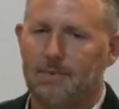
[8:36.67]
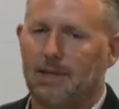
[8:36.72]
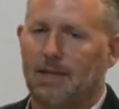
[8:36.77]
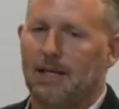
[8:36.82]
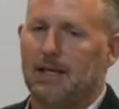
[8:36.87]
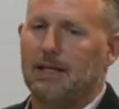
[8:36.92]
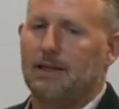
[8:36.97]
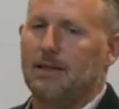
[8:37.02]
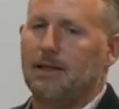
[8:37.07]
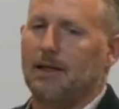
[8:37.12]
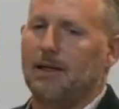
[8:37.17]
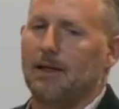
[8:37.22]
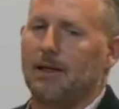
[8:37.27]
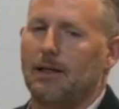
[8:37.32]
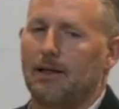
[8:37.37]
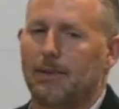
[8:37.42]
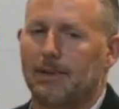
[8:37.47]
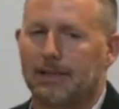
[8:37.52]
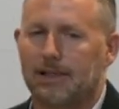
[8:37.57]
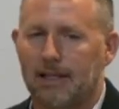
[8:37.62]
in the,
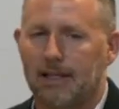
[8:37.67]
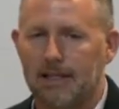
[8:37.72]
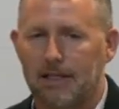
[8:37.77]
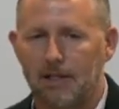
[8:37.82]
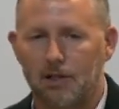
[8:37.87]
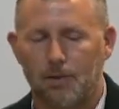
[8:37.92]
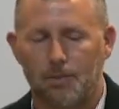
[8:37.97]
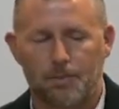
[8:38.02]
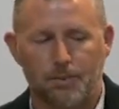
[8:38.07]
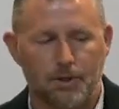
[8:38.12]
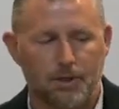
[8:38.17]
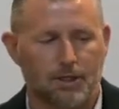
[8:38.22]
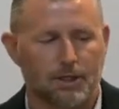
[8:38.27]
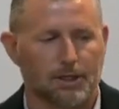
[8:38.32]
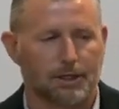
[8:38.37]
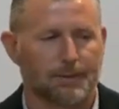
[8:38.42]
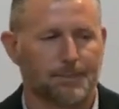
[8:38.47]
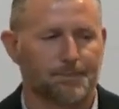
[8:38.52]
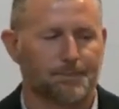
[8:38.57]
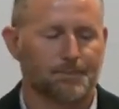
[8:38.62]
the beginning of the
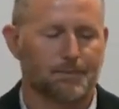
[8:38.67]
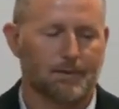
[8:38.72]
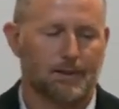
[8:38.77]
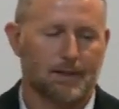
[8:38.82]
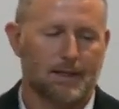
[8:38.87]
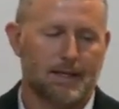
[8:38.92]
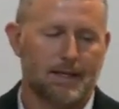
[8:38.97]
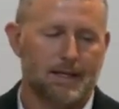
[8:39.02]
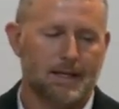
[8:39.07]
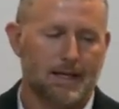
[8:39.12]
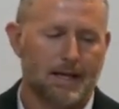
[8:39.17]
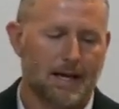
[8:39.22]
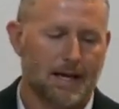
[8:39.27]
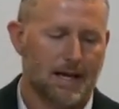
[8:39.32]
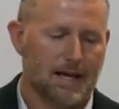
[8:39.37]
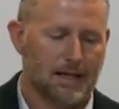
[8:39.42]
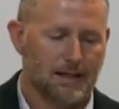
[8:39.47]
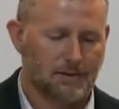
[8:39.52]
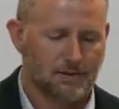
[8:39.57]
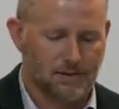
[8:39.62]
book, he
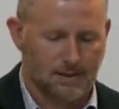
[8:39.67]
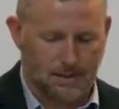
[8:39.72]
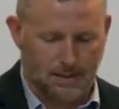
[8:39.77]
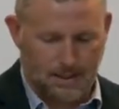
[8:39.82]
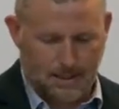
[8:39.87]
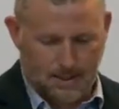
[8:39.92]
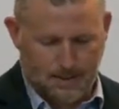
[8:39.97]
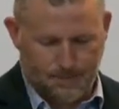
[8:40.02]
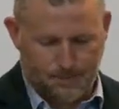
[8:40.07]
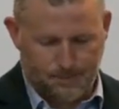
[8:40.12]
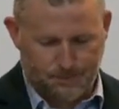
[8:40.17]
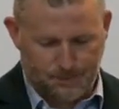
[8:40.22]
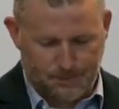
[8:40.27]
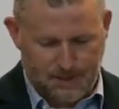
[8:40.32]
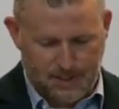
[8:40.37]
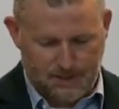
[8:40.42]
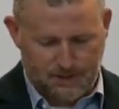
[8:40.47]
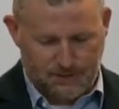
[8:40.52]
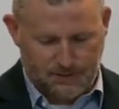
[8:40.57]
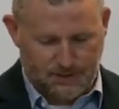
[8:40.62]
has um,
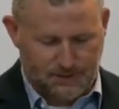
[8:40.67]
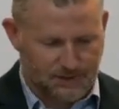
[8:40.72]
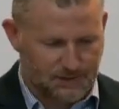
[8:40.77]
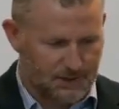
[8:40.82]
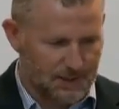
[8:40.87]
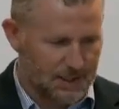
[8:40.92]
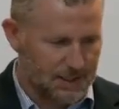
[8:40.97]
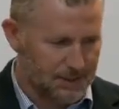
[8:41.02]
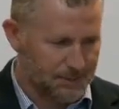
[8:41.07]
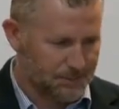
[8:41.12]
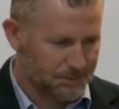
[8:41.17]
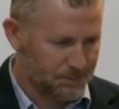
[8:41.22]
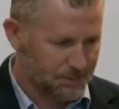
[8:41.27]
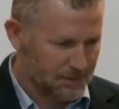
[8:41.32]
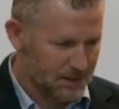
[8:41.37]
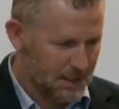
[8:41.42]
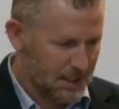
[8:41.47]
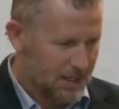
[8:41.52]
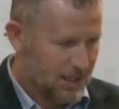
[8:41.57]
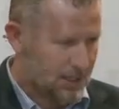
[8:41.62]
this to say
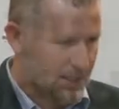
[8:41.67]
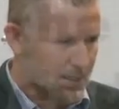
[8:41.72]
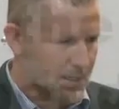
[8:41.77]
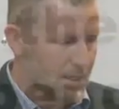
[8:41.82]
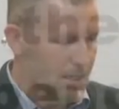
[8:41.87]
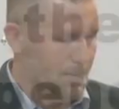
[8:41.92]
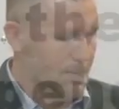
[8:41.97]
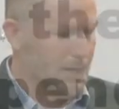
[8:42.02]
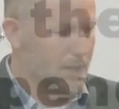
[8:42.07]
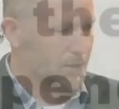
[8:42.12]
about